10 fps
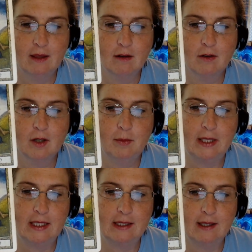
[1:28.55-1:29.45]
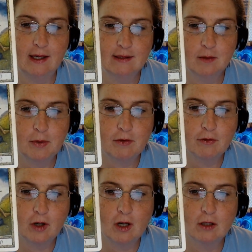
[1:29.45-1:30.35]
There could be gossip
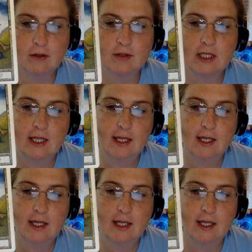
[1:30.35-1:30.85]
involved.